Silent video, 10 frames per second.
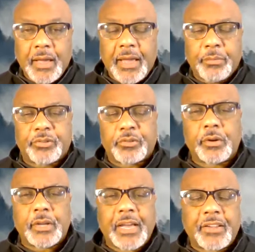Hey, what's going
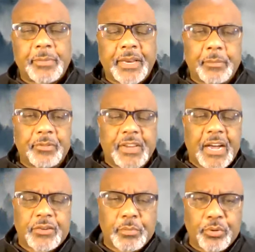on, guys? My name is
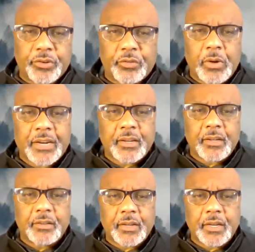Dr. Boyce
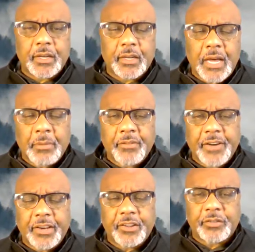Watkins, and I'm a
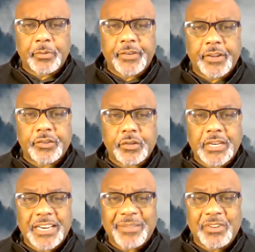finance professor,
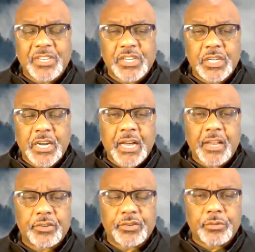and I've been teaching
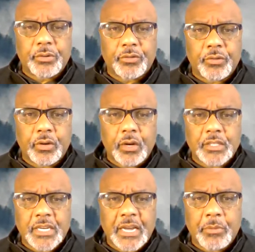college students for a
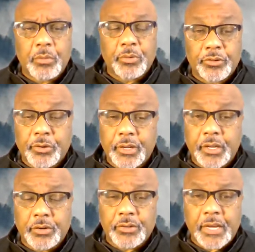long time, almost 30
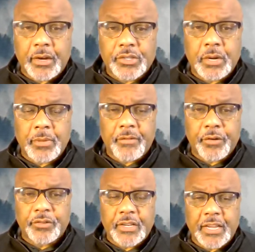years now. I taught my
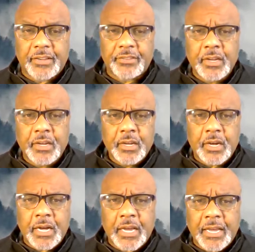first class
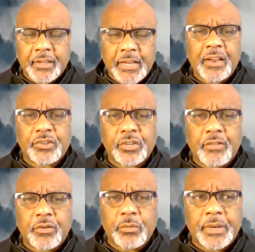at the college
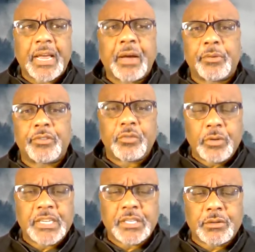level when I was
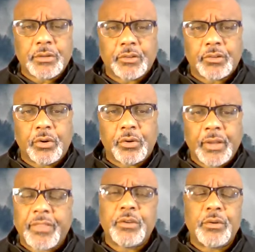22 years old
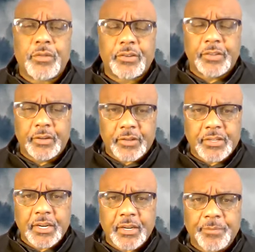at the University of
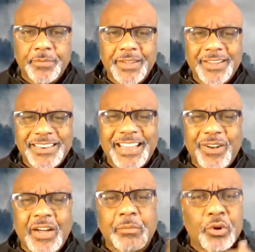Kentucky.
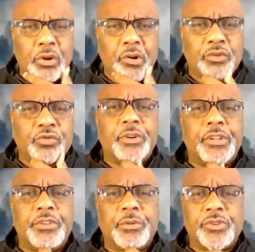Now, I'm no longer
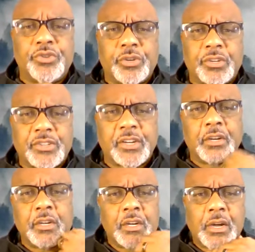22, as you can
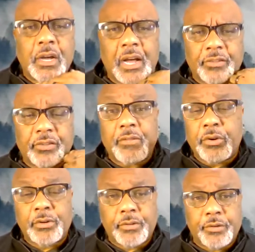tell, so I've
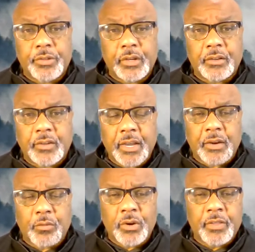learned a few things.
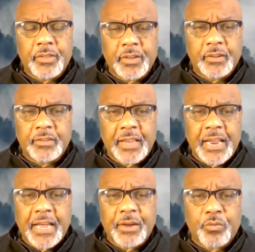And one of the things that
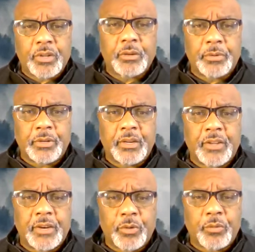I really believe
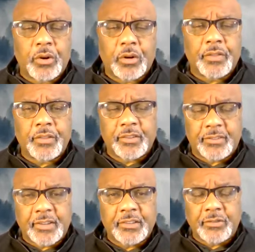in, and we work on this
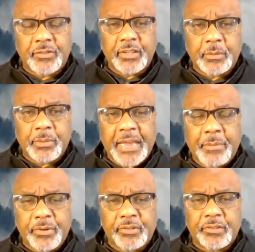extensively in the
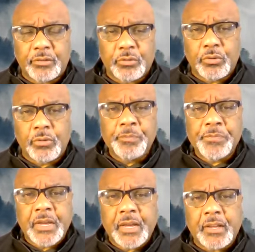Black Business School,
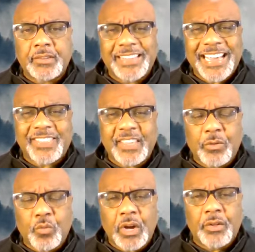is that
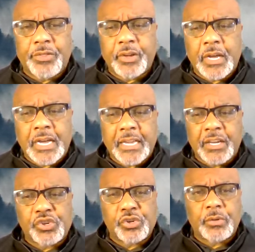the wealth
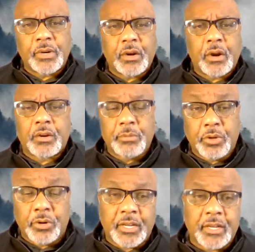issue in our
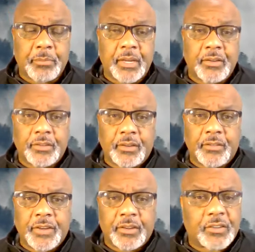community can be easily
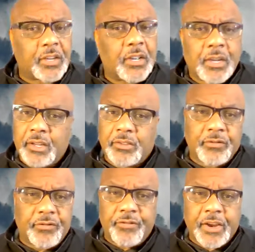fixed. It's
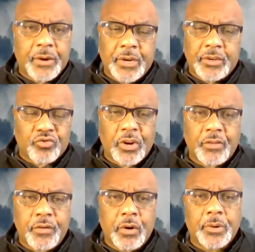very
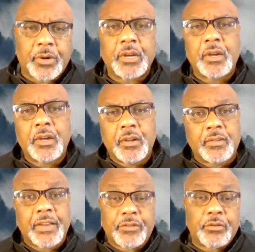straightforward.
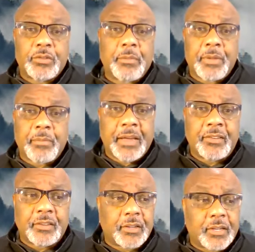You just have to do something
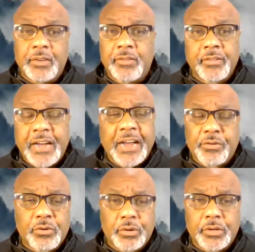basic, and even a
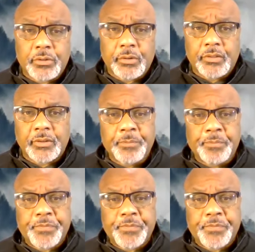five-year-old can do this.